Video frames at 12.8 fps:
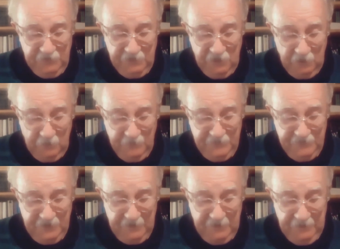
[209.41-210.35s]
times
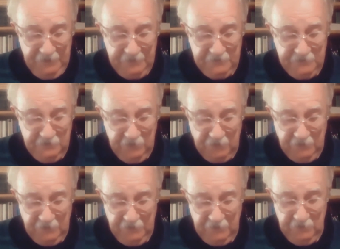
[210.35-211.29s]
and licked
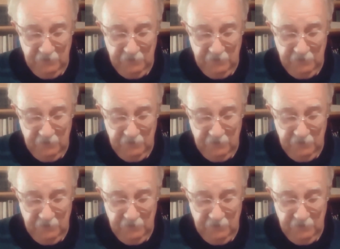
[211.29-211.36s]
lightly.